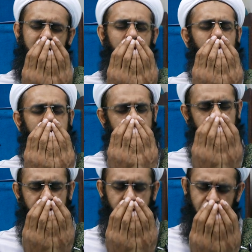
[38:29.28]
we
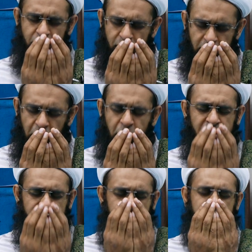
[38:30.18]
thank you for the
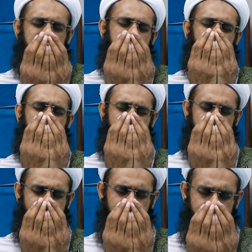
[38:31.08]
obligations you have
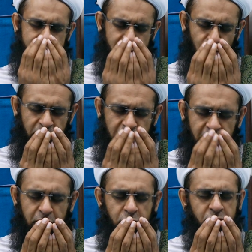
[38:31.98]
given us. We
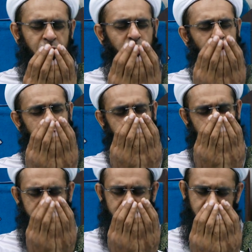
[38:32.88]
thank you for all the
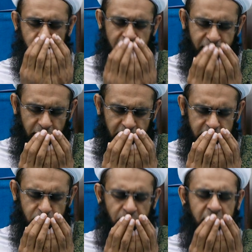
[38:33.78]
mercies you have on
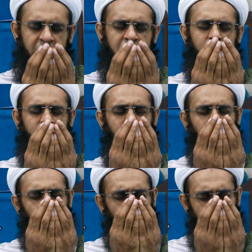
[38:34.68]
us. We thank you for
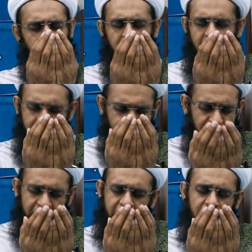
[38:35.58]
all the
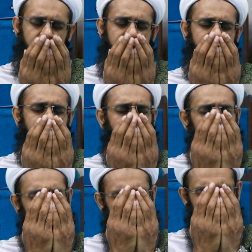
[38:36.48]
fact that you have
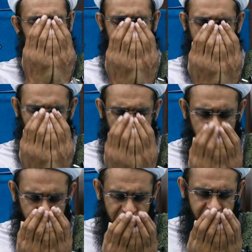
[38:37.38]
allowed us to
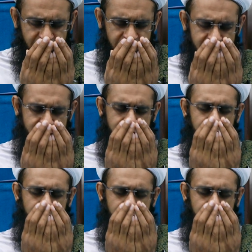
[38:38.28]
be believers.